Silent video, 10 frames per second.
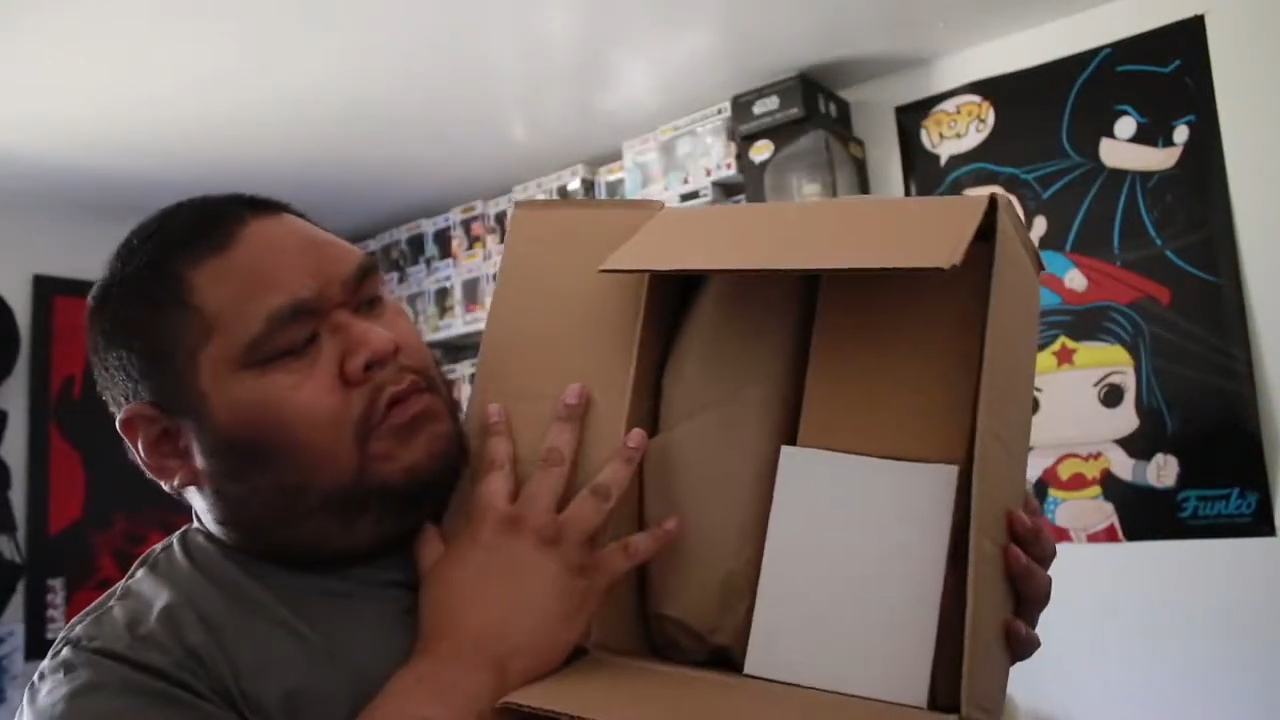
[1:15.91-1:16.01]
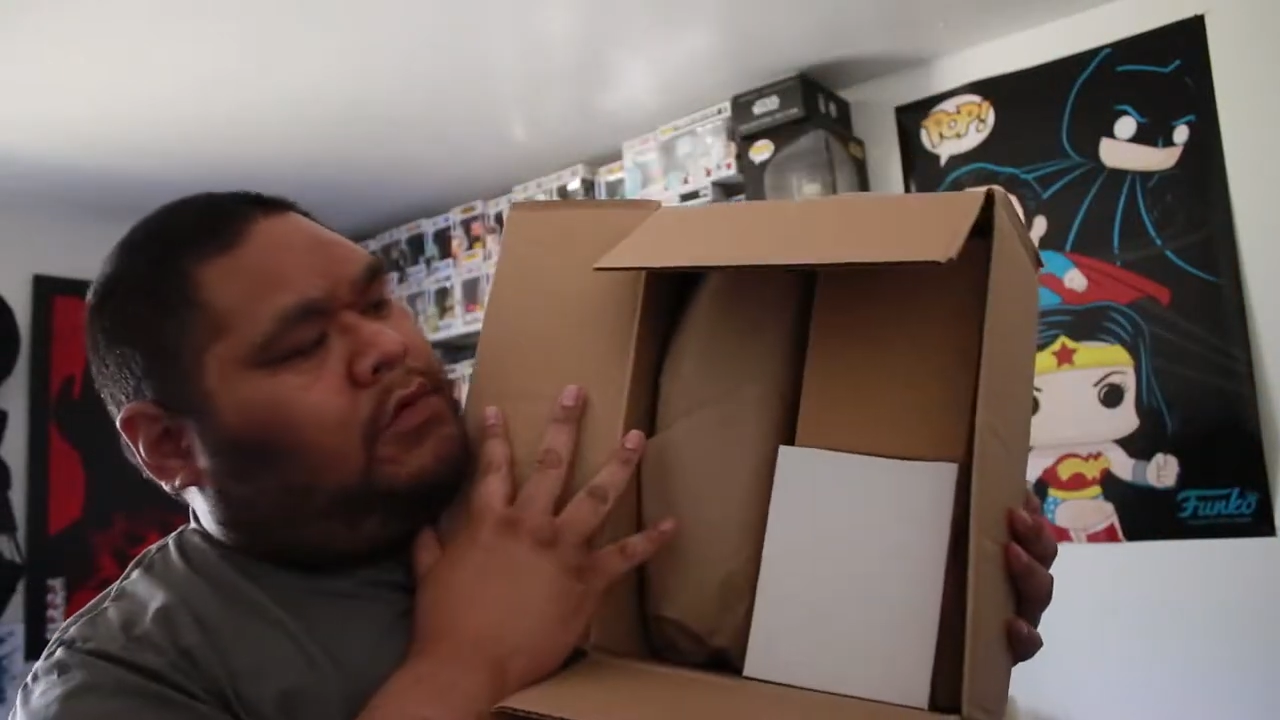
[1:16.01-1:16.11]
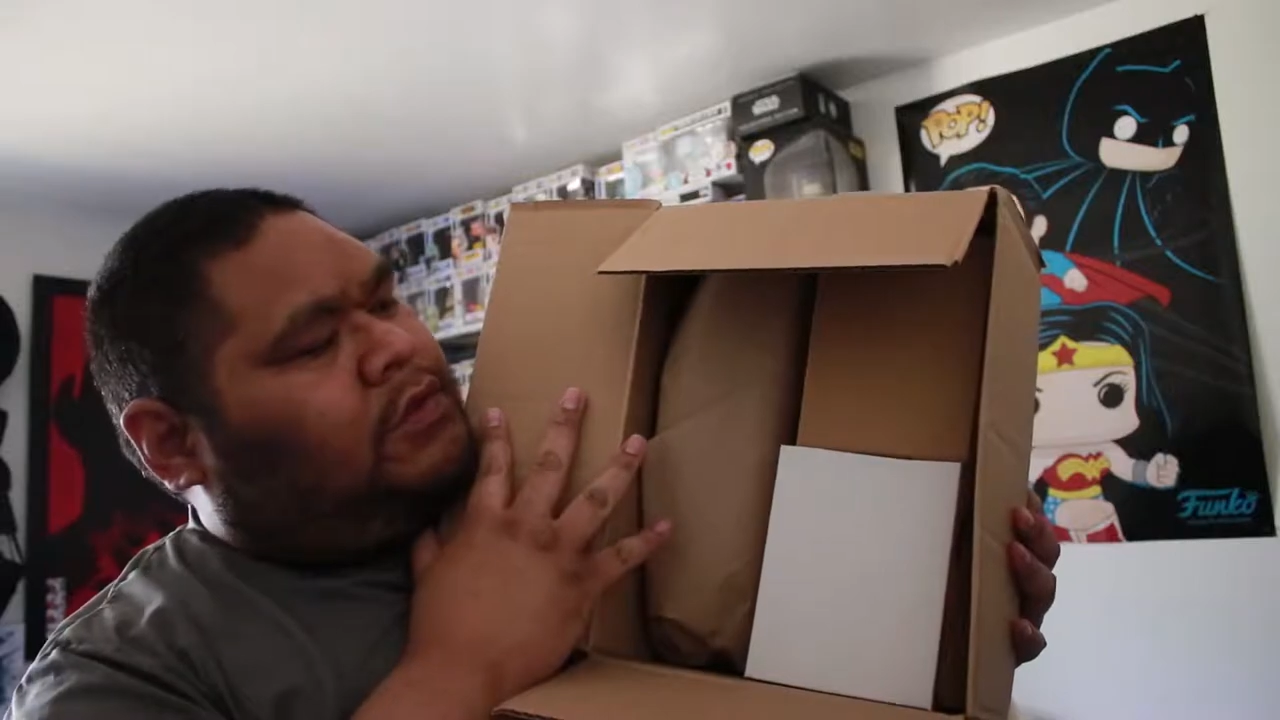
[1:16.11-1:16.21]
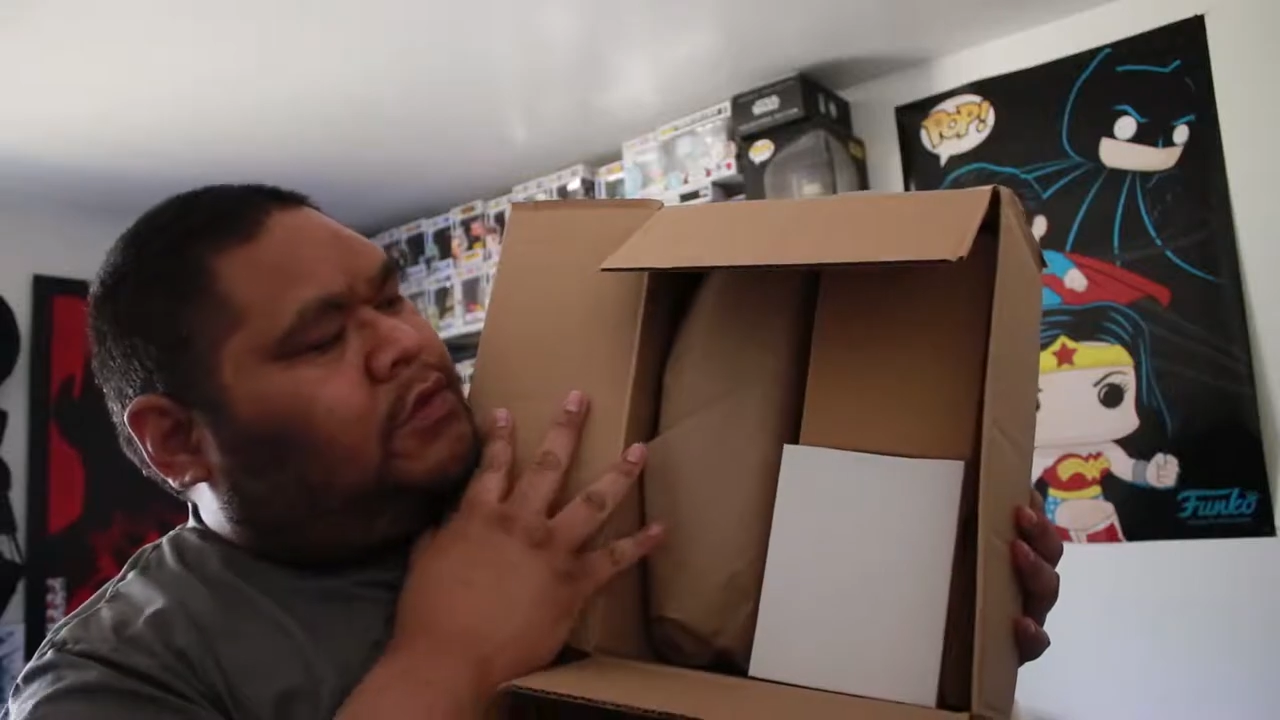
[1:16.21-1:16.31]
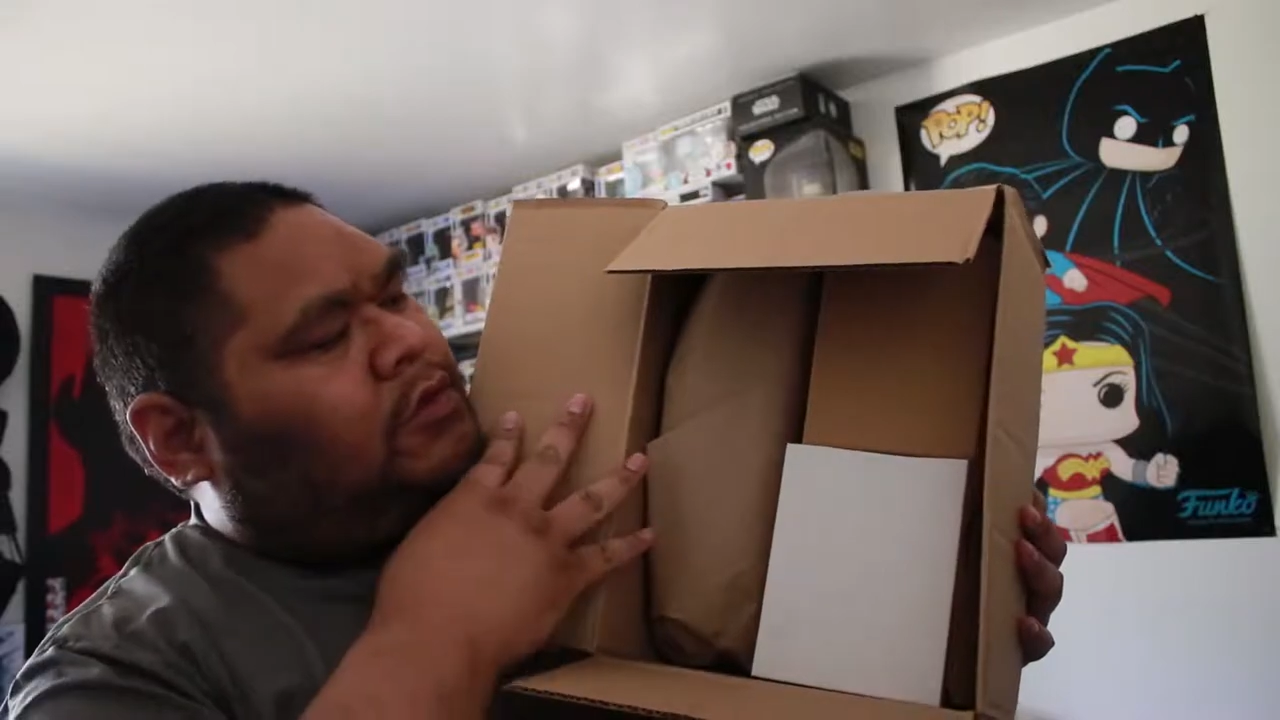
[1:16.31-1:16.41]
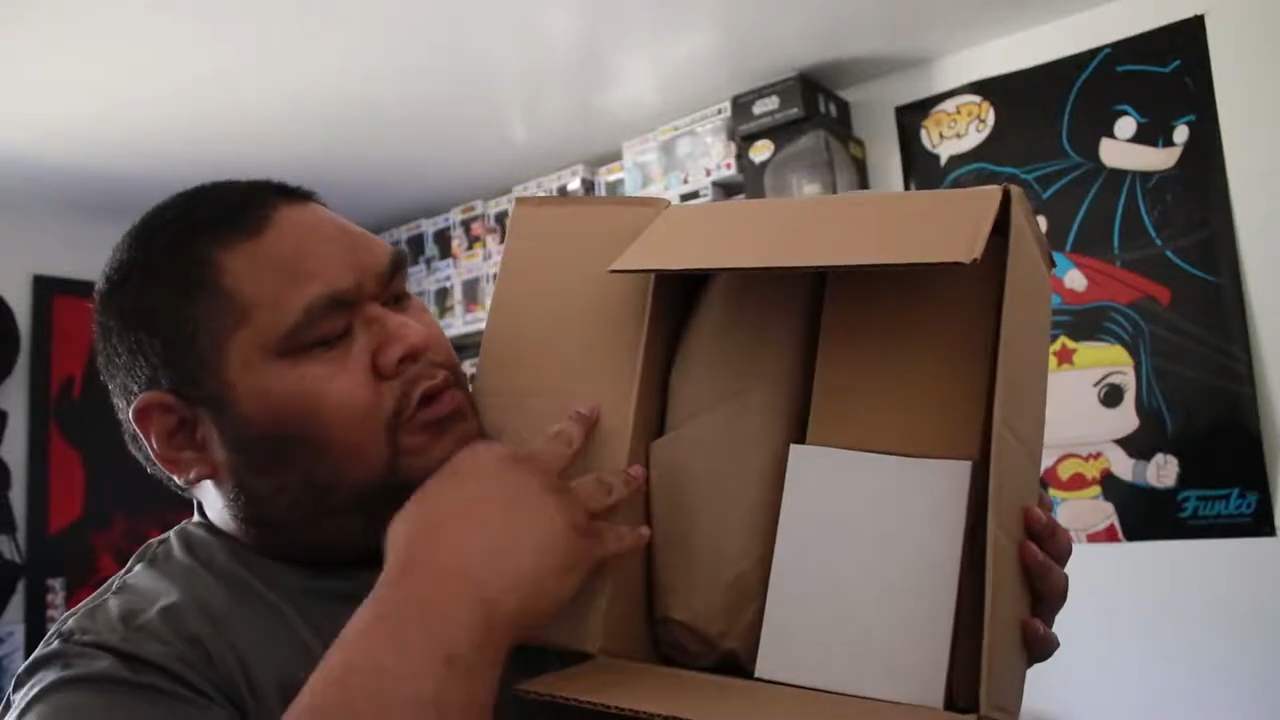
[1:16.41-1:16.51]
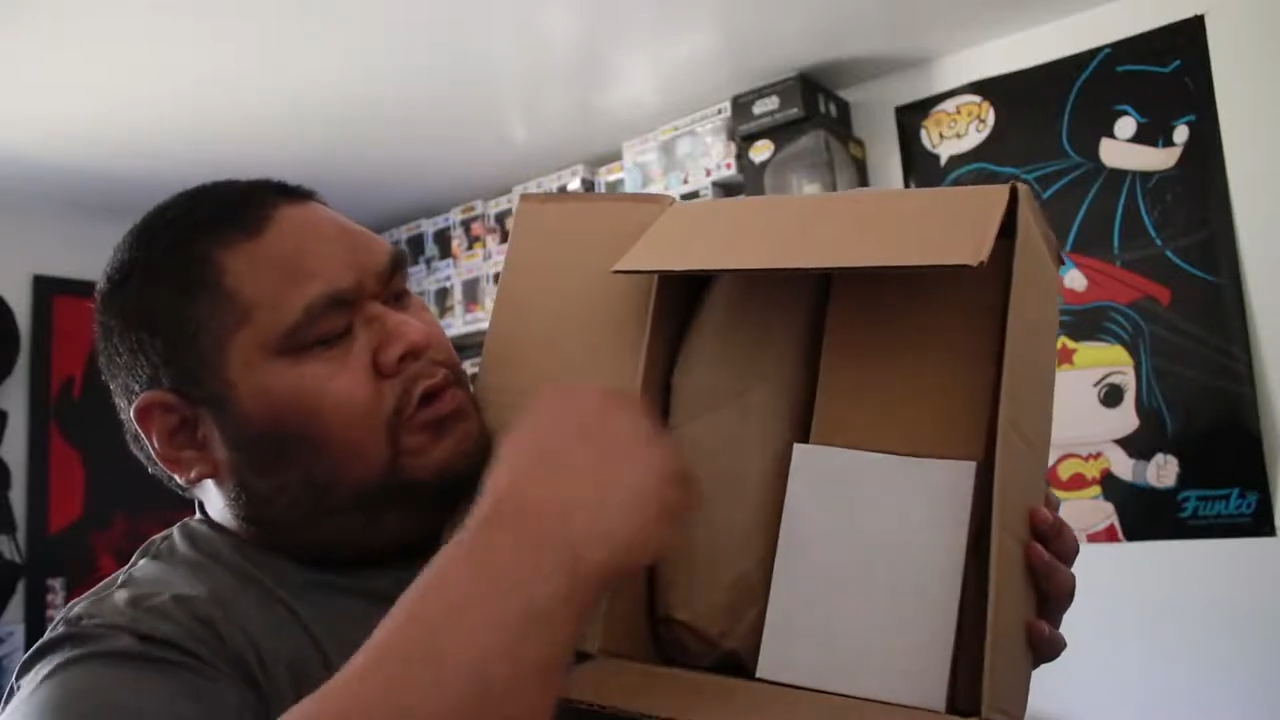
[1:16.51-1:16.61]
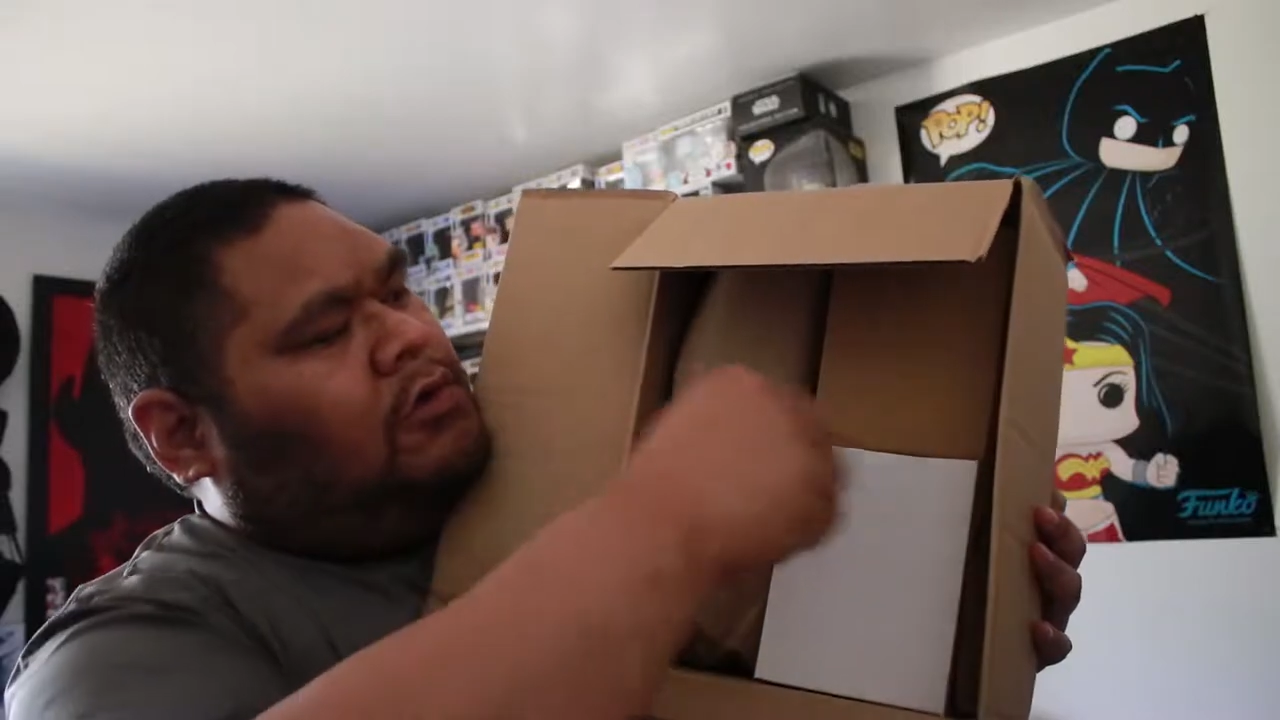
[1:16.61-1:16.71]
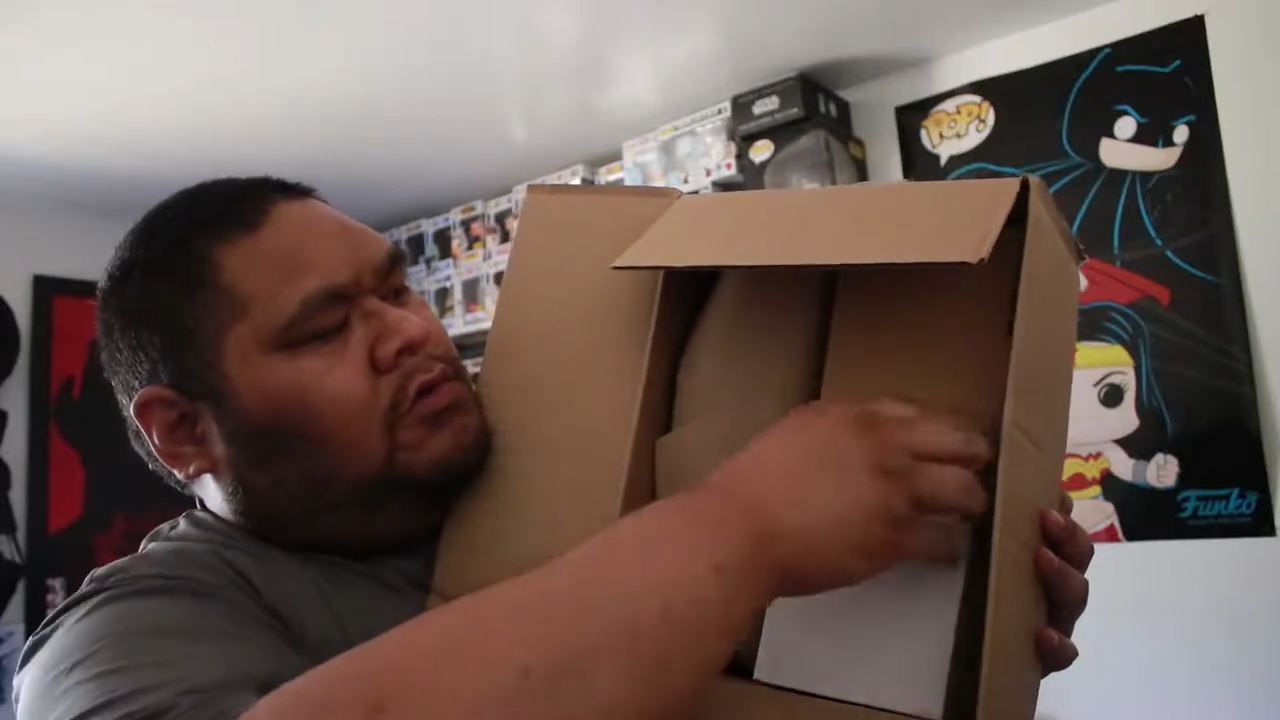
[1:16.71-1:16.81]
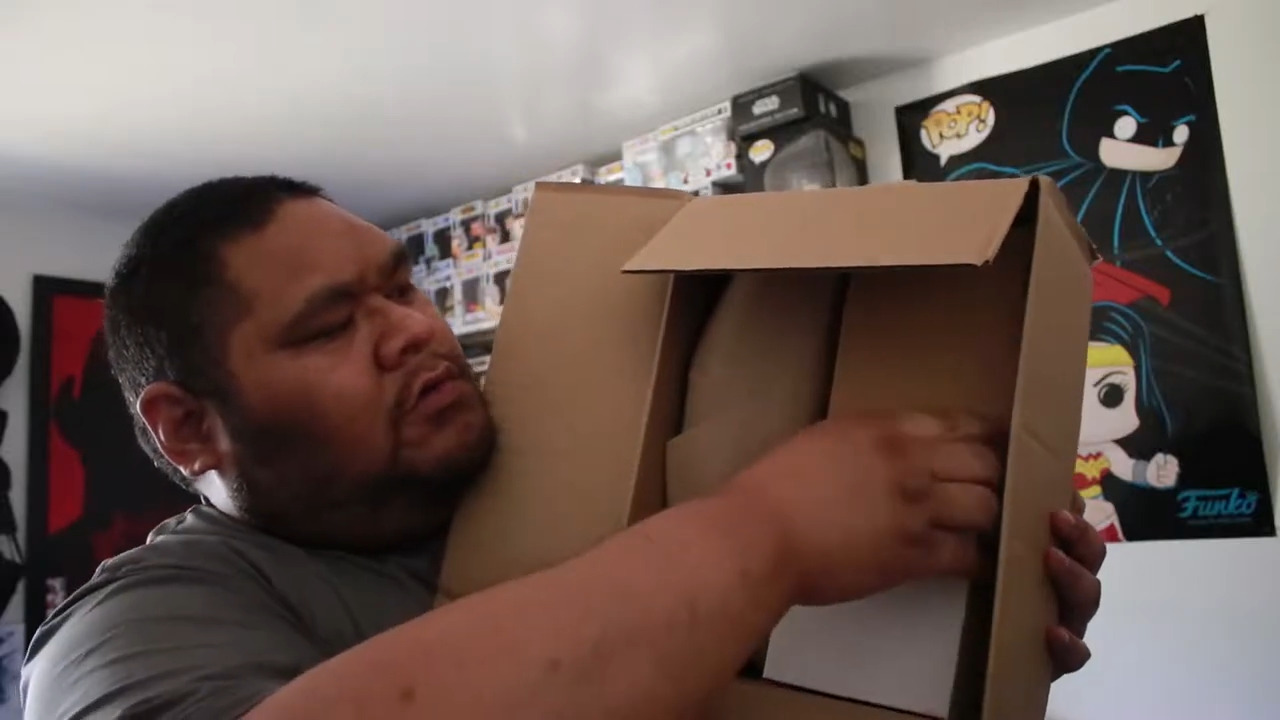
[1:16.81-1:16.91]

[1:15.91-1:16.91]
which is cool.